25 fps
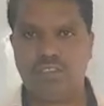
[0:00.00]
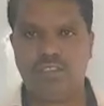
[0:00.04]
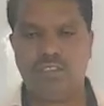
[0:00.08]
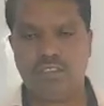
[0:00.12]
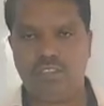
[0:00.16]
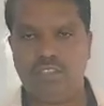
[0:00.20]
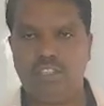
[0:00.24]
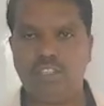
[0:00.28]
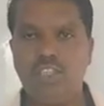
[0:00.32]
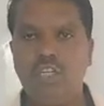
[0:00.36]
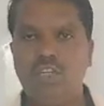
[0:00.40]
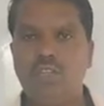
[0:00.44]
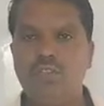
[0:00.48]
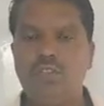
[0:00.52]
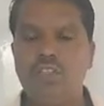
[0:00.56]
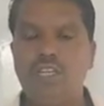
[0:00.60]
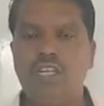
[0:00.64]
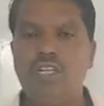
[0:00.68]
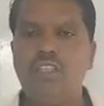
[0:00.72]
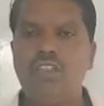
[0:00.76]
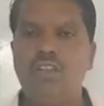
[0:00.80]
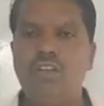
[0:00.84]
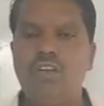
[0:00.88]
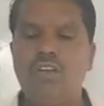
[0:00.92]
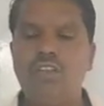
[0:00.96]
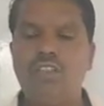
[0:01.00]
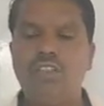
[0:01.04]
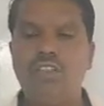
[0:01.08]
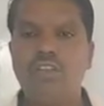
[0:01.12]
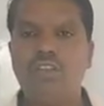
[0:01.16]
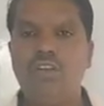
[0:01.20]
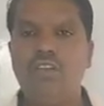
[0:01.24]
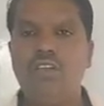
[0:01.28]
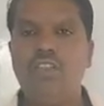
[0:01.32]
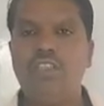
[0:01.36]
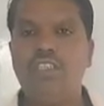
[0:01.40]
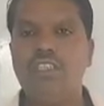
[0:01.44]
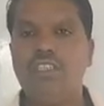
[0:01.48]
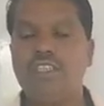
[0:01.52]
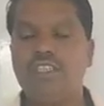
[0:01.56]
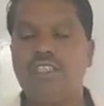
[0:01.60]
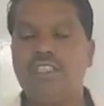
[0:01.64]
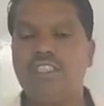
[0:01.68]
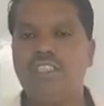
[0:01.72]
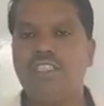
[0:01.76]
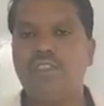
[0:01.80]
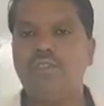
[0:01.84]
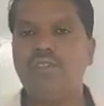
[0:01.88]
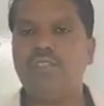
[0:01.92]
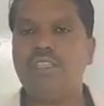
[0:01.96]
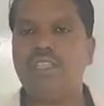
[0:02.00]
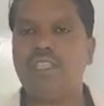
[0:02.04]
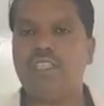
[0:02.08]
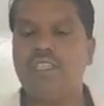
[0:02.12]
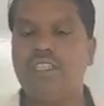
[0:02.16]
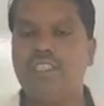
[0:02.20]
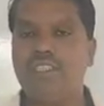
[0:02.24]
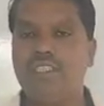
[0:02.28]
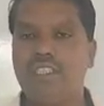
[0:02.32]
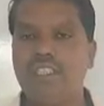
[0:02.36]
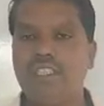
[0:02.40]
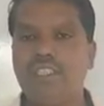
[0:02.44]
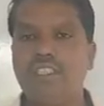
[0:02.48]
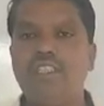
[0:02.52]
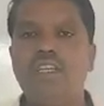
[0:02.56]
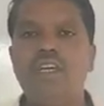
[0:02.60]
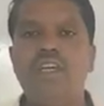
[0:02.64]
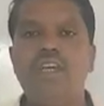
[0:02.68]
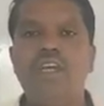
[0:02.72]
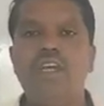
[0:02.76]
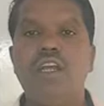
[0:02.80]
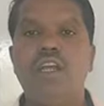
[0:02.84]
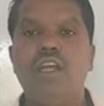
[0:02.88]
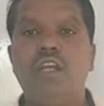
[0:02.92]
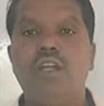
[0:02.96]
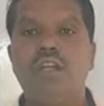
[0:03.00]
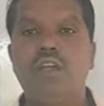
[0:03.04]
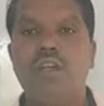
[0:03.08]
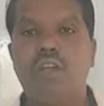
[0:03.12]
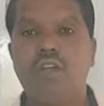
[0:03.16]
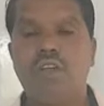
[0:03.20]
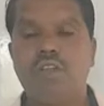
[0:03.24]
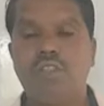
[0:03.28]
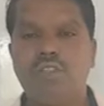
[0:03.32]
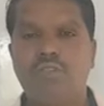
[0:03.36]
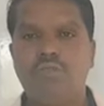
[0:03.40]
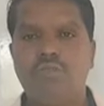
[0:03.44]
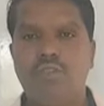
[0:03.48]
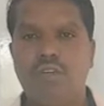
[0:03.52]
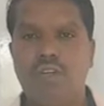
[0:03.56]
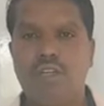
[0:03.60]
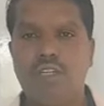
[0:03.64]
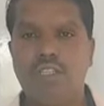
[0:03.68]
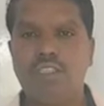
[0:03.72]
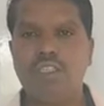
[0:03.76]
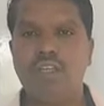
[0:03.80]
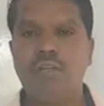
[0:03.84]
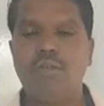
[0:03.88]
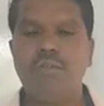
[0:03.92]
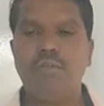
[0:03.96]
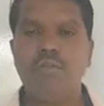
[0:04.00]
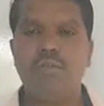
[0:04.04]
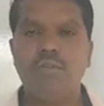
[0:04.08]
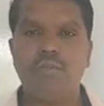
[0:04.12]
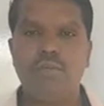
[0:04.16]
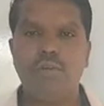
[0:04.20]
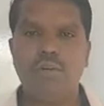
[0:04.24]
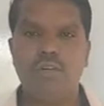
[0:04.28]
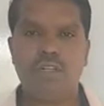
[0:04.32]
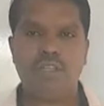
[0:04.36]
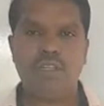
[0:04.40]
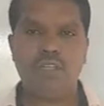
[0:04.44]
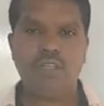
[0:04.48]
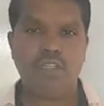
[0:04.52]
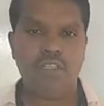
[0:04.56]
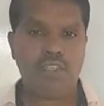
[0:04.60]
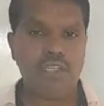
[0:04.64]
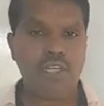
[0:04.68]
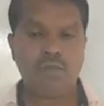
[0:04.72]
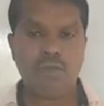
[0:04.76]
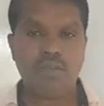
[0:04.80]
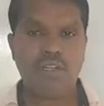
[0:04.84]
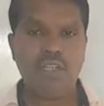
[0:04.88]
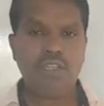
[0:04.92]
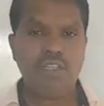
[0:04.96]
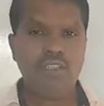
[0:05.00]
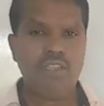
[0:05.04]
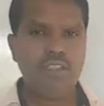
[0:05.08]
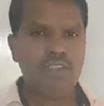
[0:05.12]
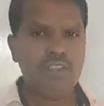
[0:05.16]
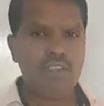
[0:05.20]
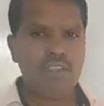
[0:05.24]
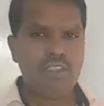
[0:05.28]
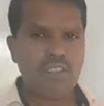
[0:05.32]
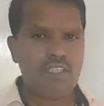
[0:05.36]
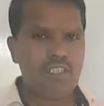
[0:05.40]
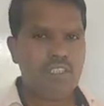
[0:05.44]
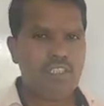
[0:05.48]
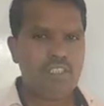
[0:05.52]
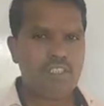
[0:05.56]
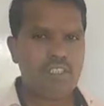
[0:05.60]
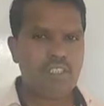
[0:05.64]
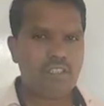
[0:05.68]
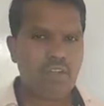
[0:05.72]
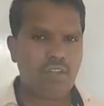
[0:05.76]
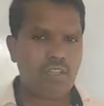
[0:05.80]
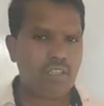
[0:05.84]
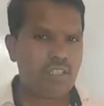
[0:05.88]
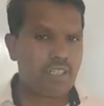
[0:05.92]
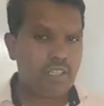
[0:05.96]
Yes or no? That rock is called intrusive igneous rocks. For example, for that one, it's called the